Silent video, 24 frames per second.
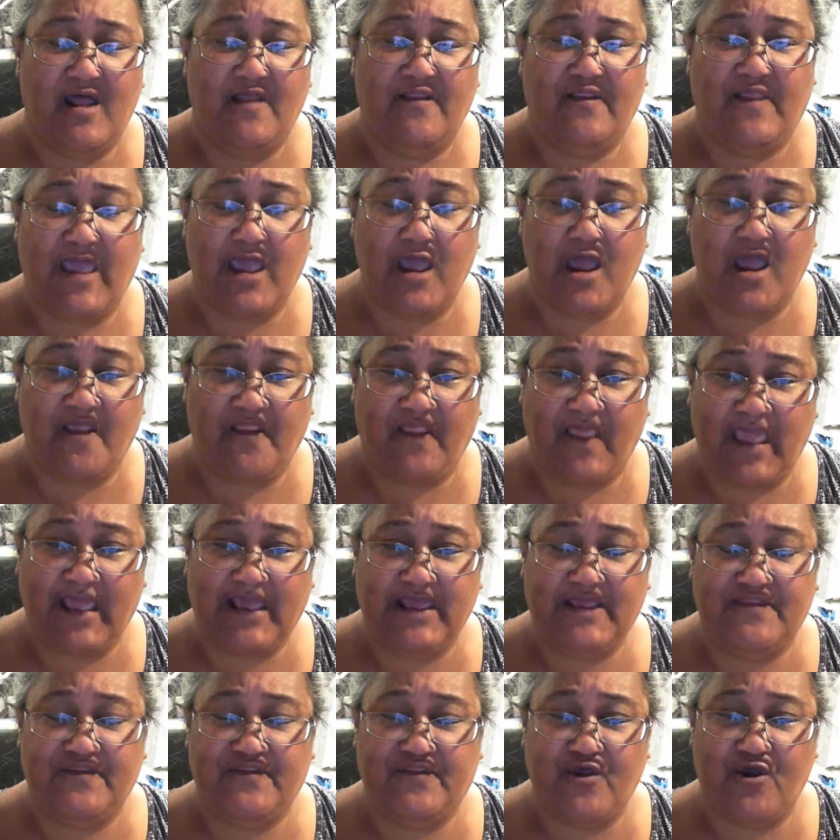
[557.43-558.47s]
They're
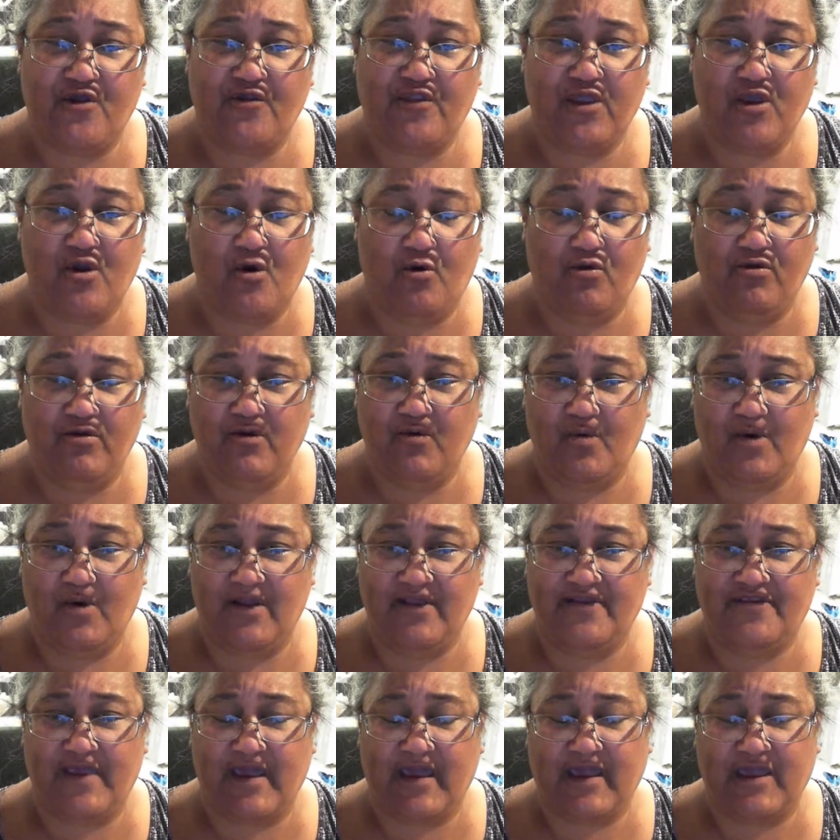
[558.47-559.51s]
the only
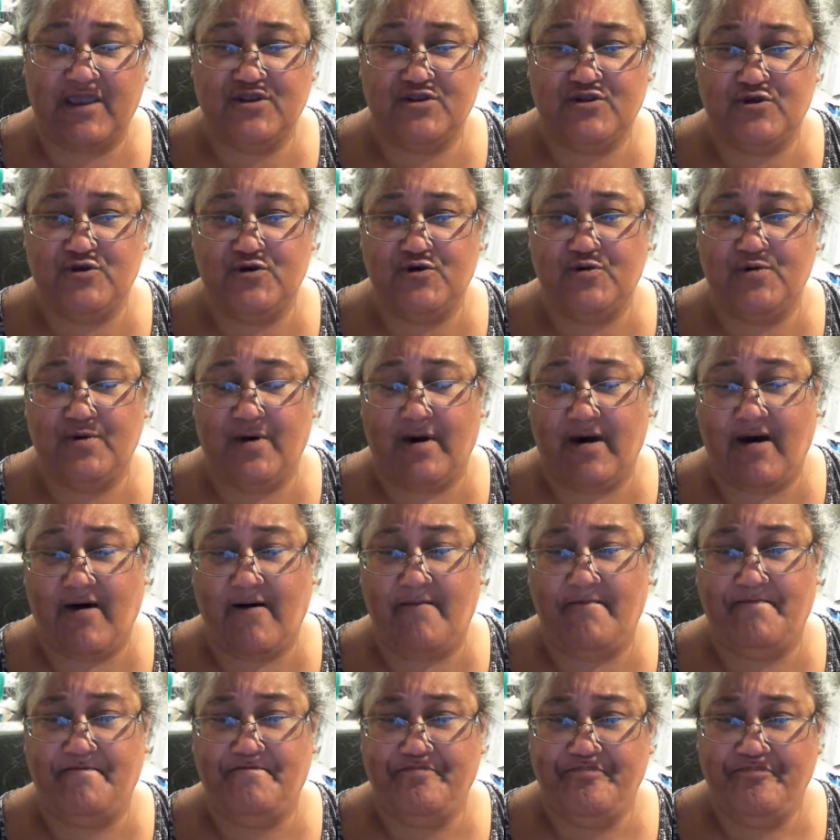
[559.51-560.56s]
ones that can do
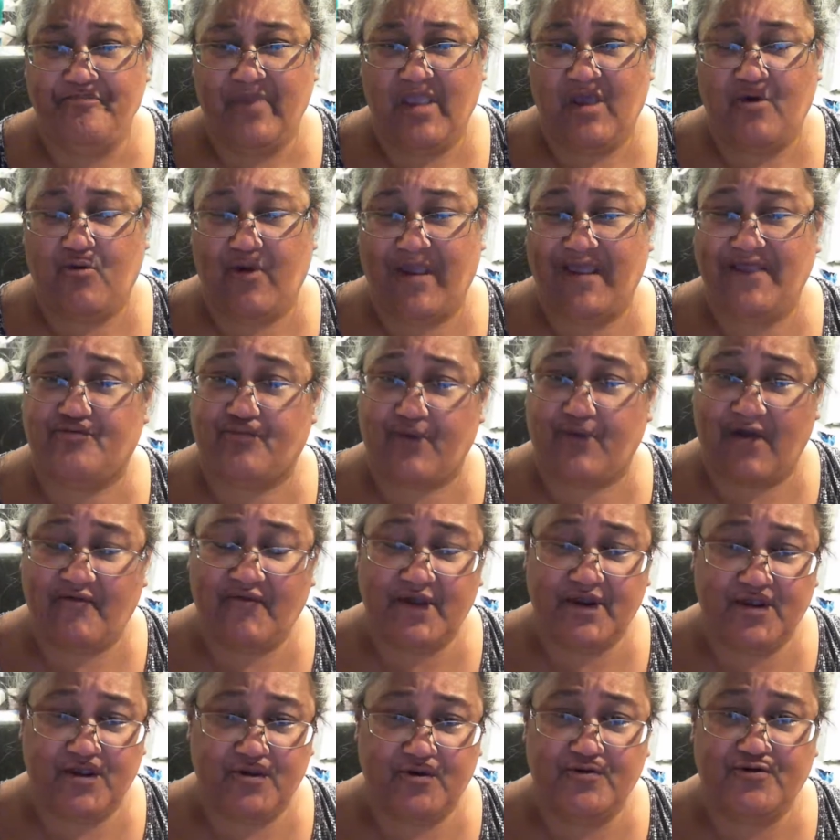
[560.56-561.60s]
raise
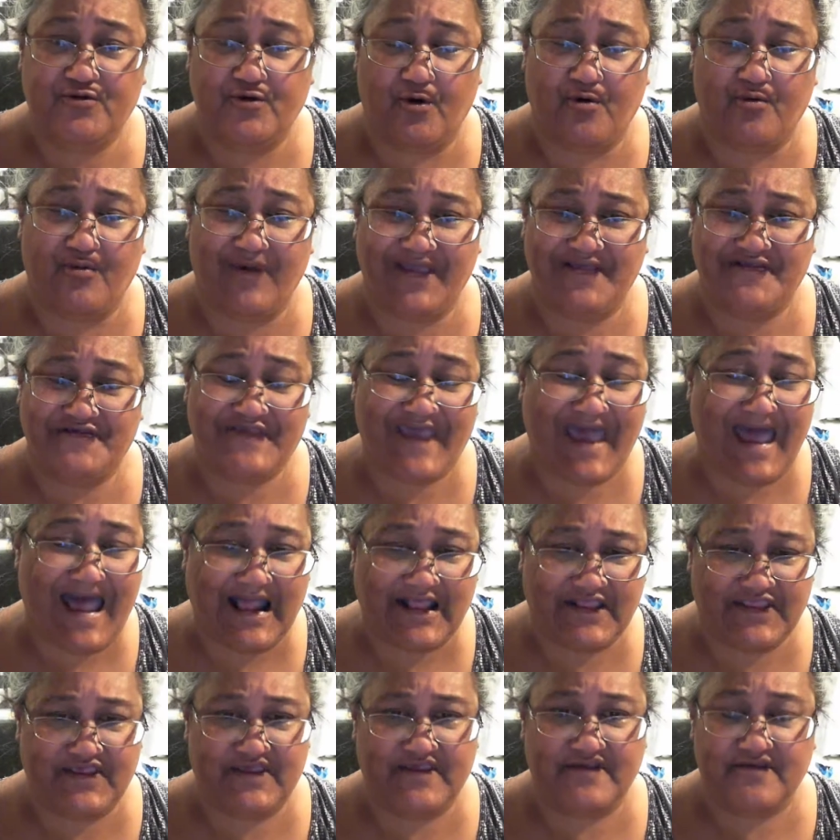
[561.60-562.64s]
revenues or raise
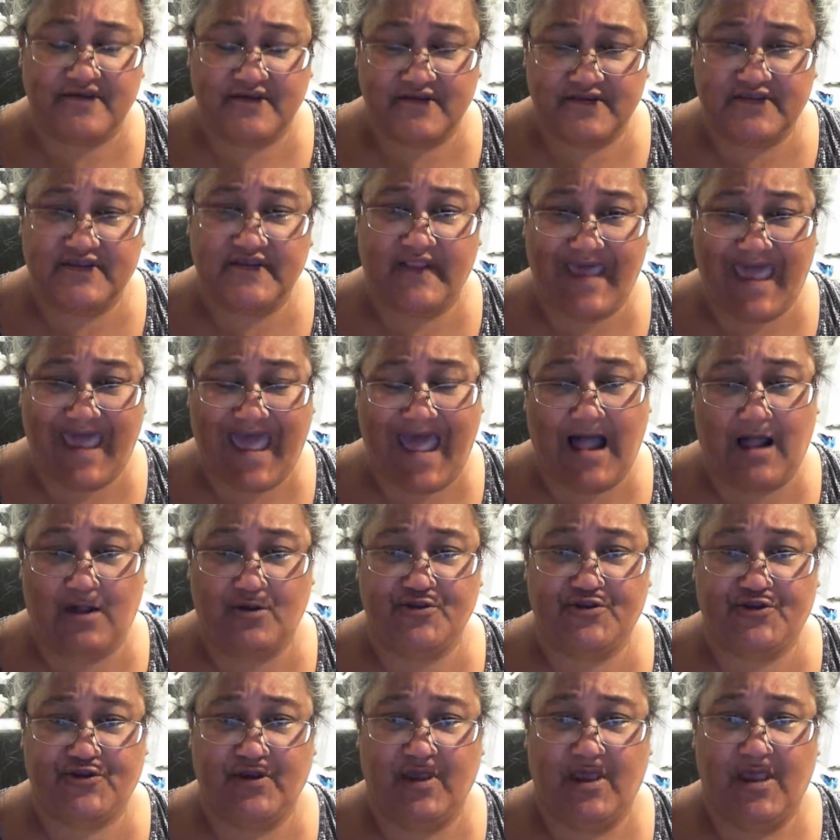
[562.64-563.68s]
taxes is in the
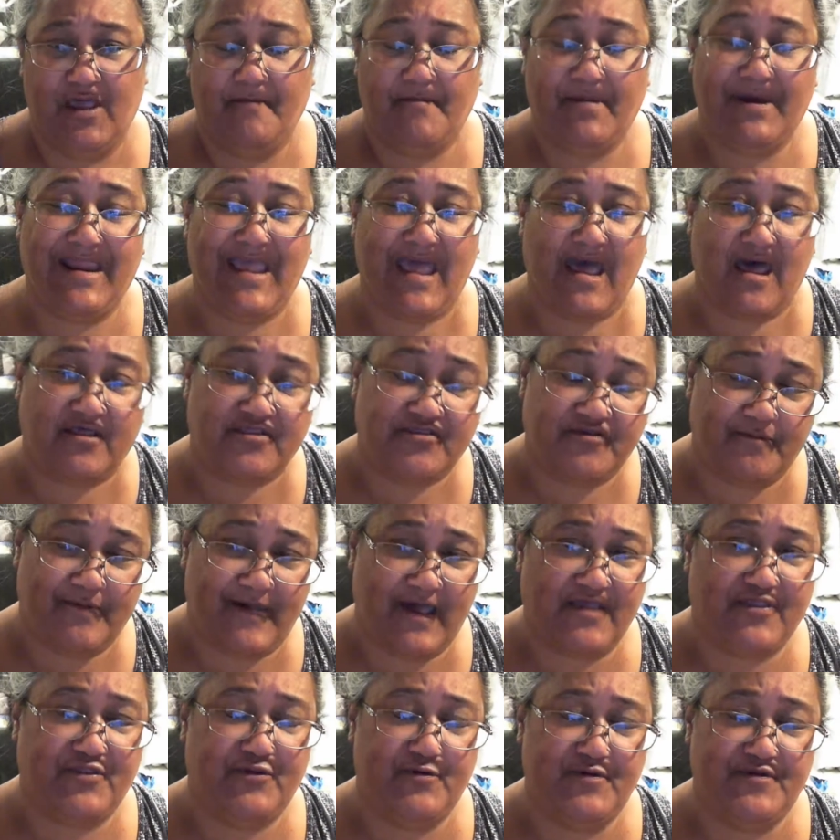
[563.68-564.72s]
House. But it has to
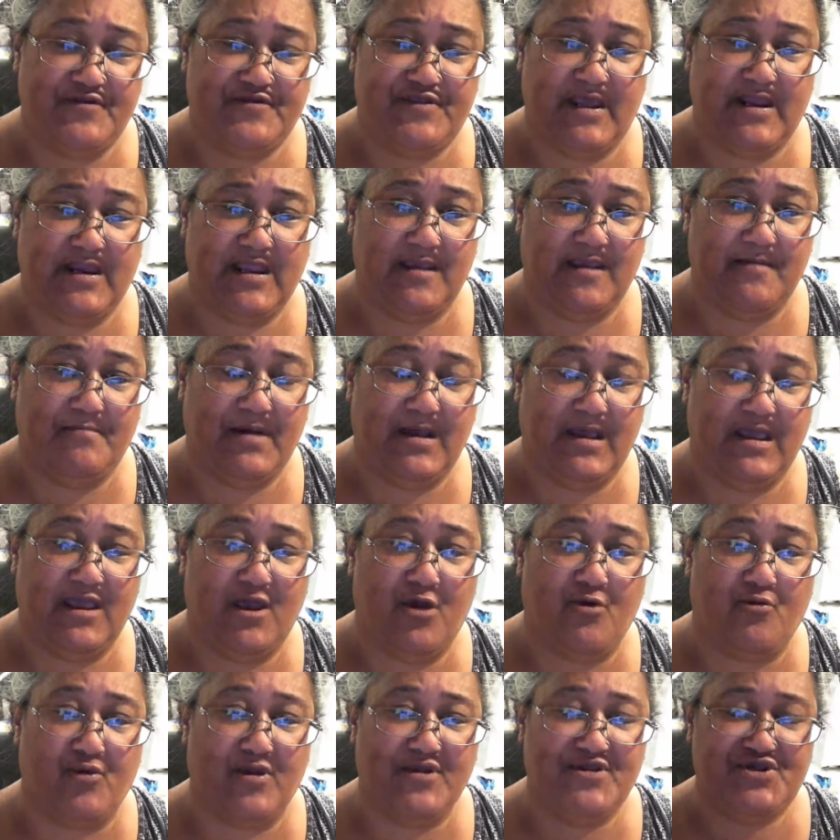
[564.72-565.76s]
pass through the Senate, but it
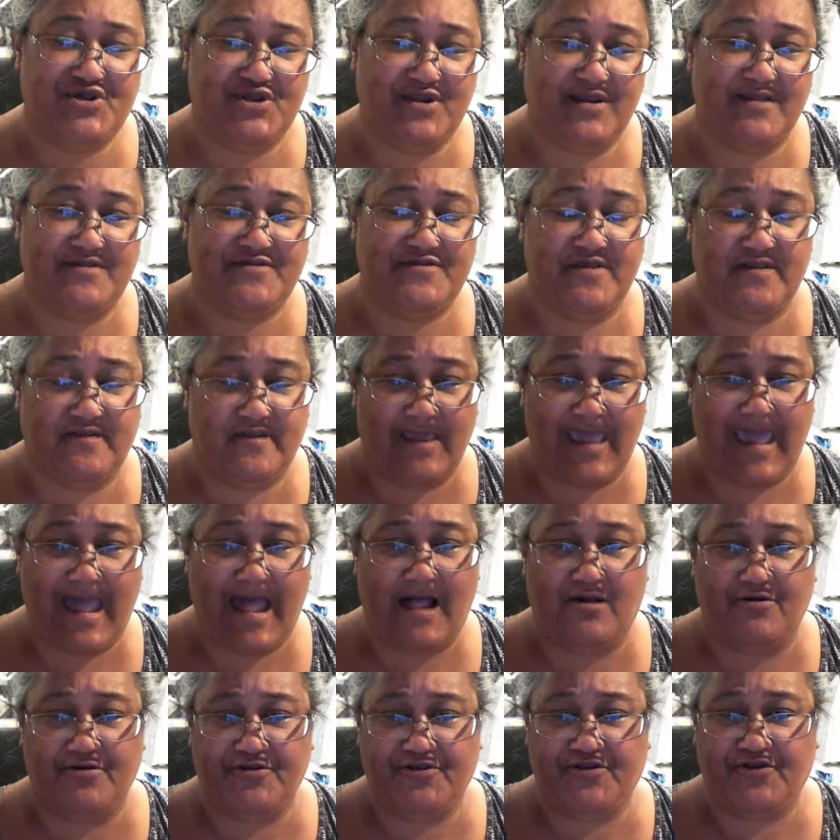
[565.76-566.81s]
originates in the
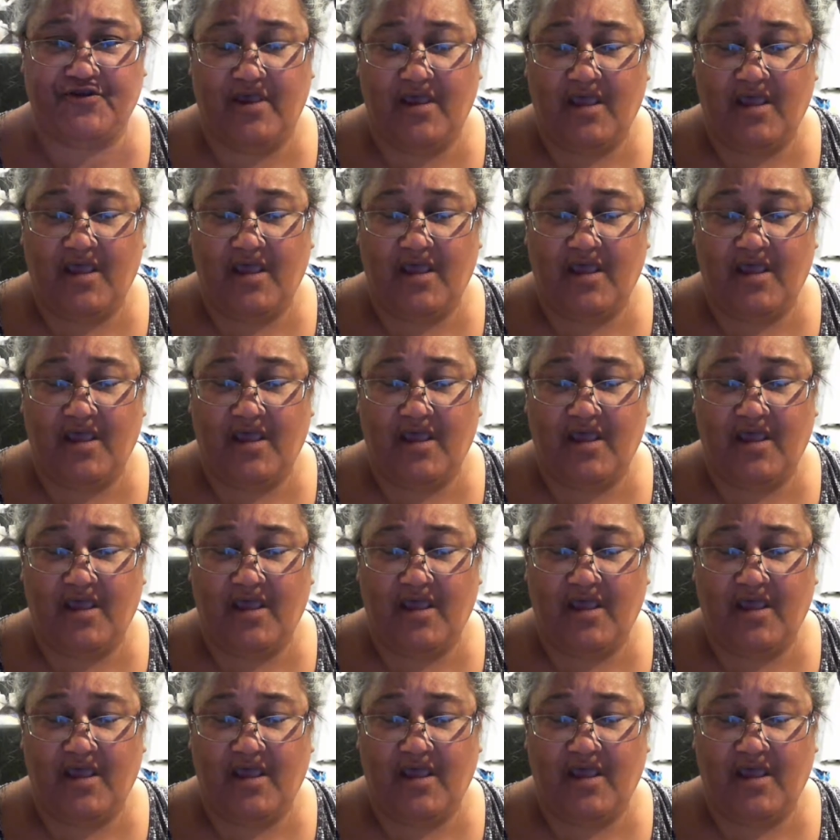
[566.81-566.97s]
House.